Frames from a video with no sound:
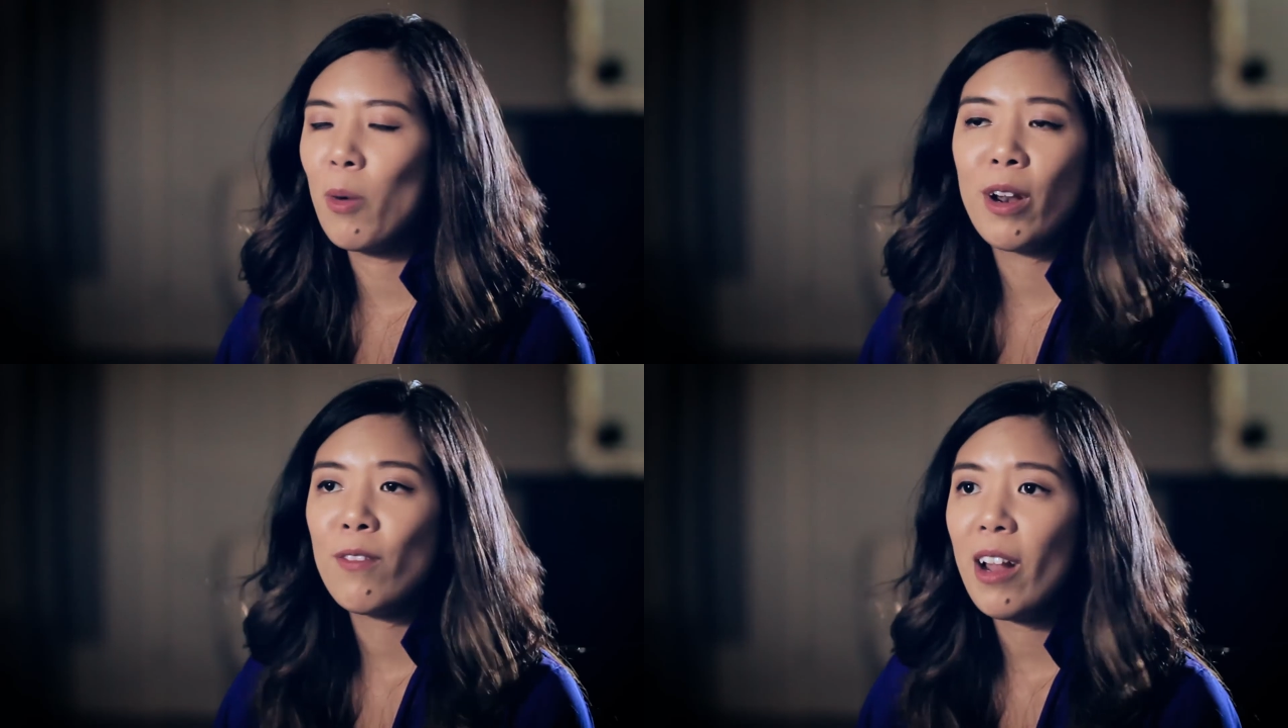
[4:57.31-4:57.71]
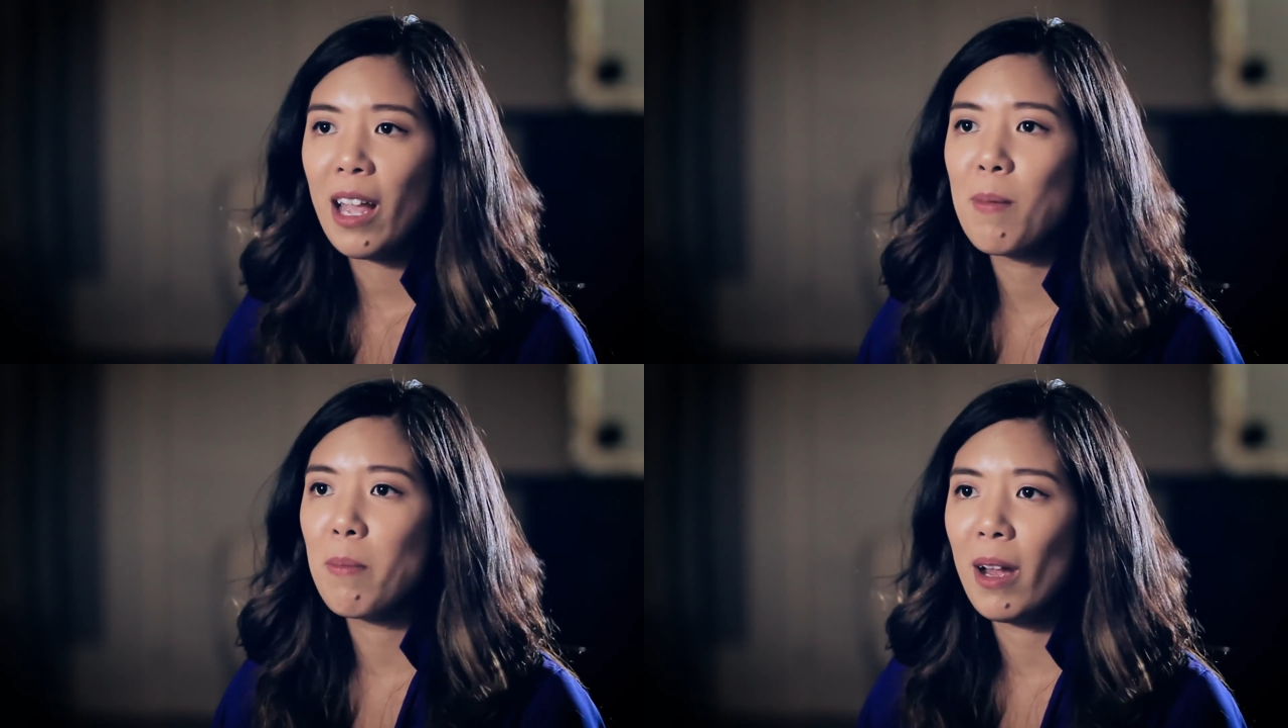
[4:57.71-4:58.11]
wherever I
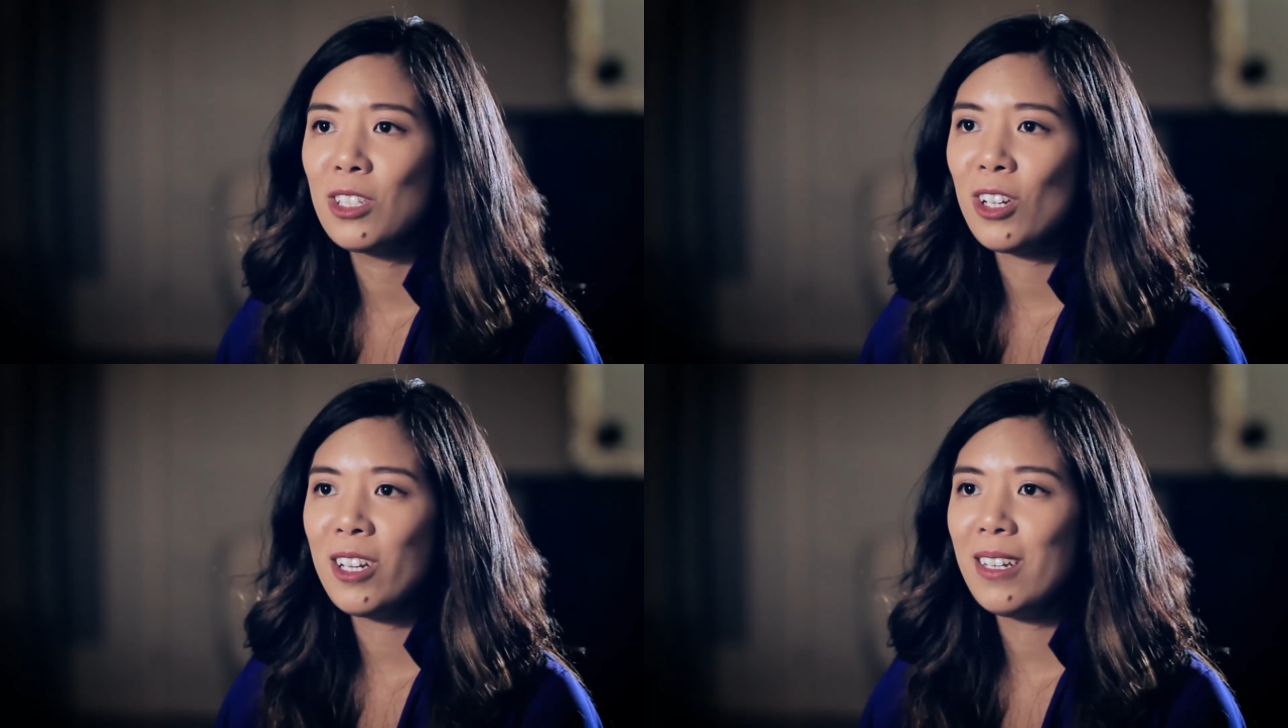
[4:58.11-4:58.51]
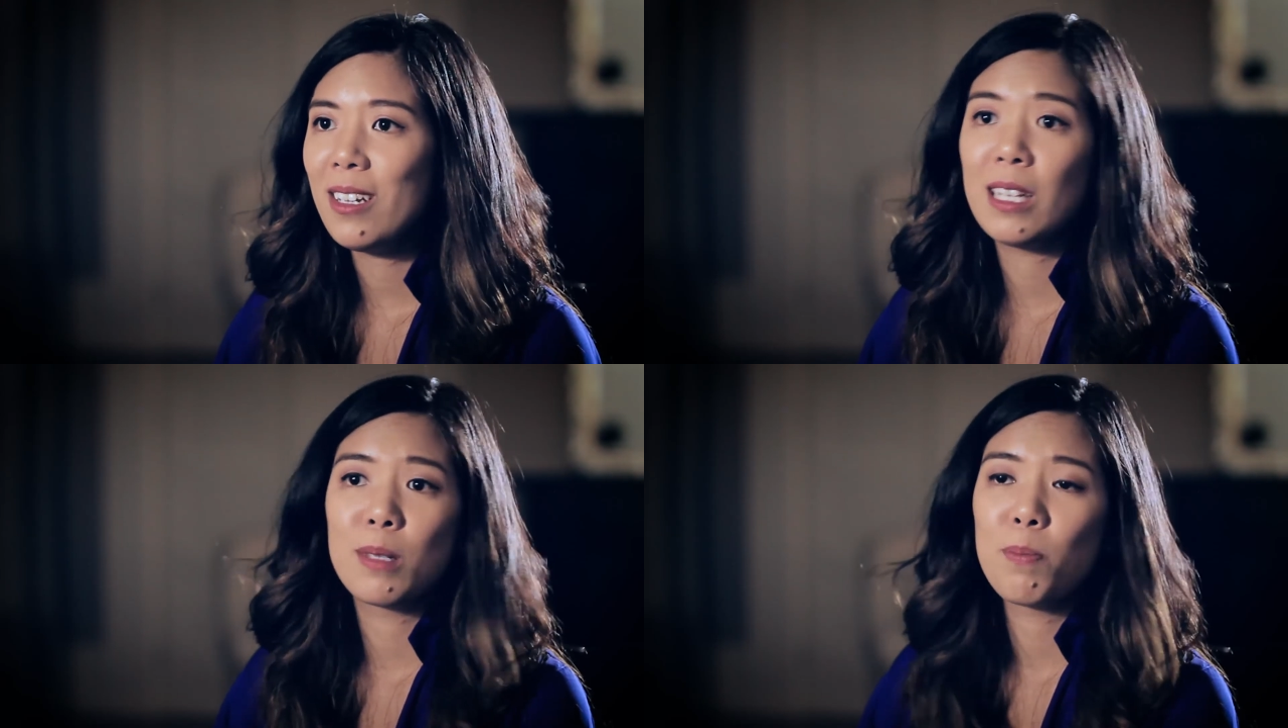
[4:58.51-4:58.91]
am in my
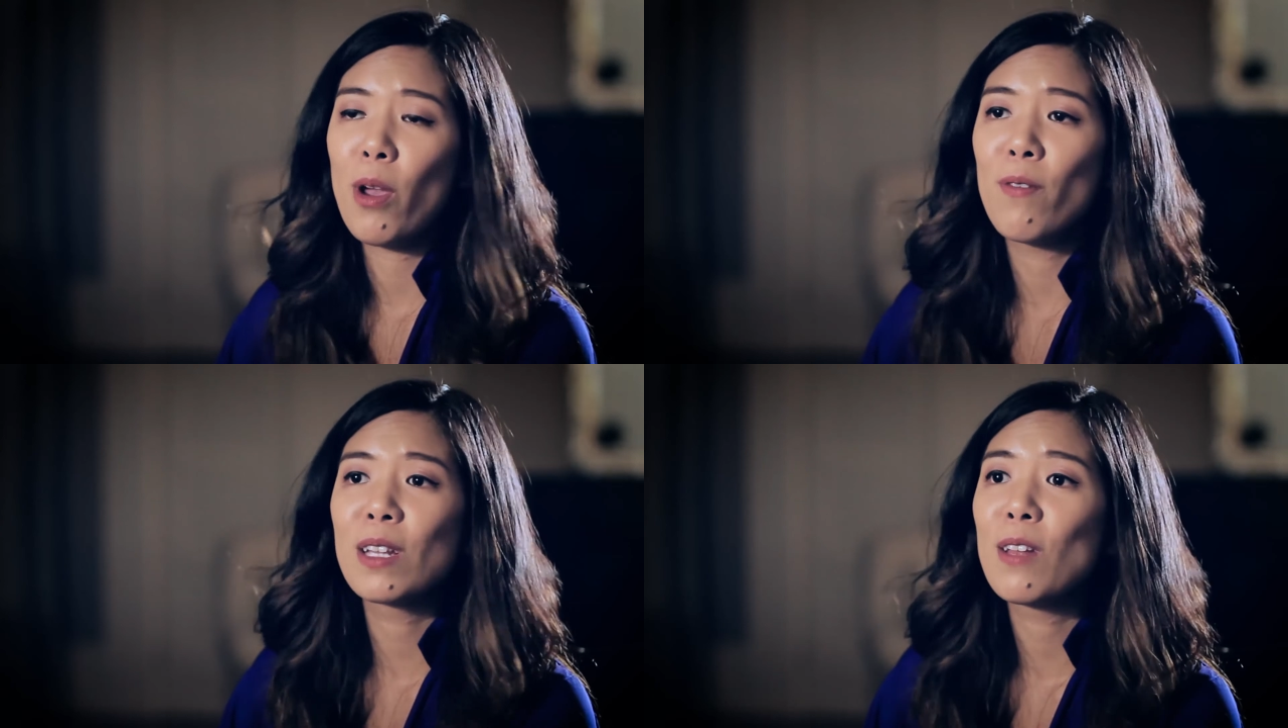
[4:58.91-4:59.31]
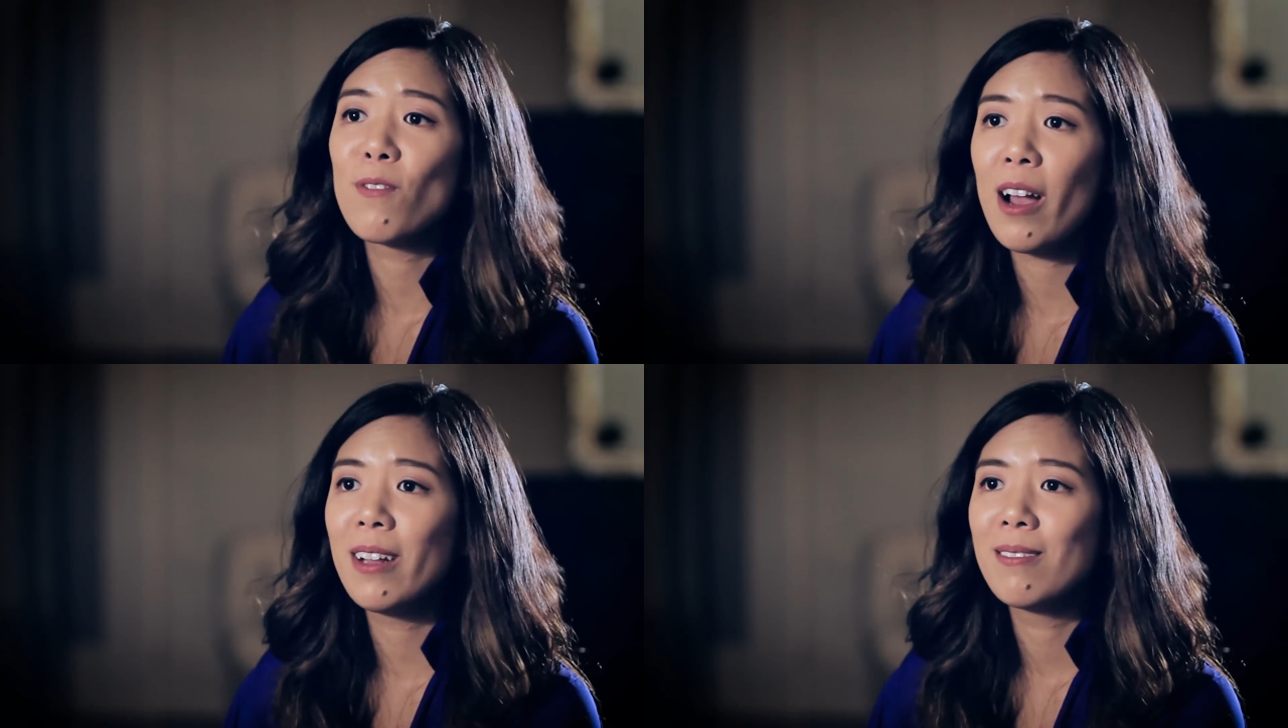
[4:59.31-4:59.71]
journey is perfectly
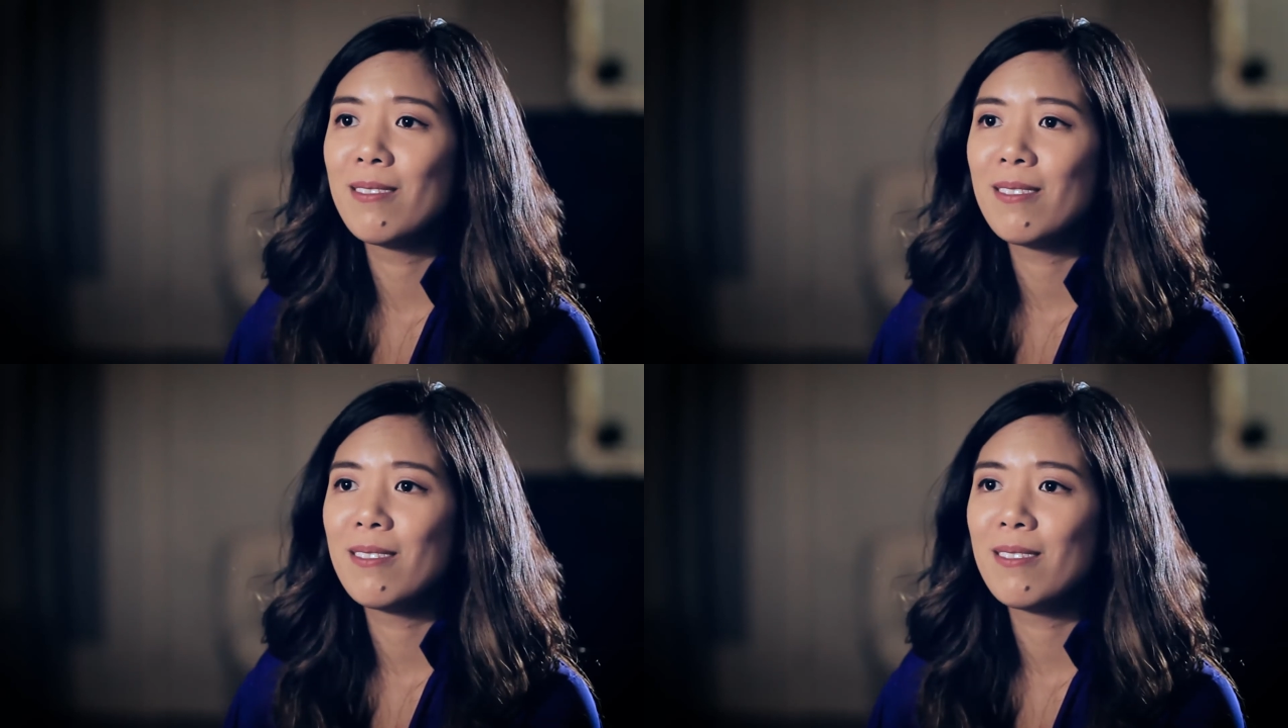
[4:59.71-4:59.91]
fine.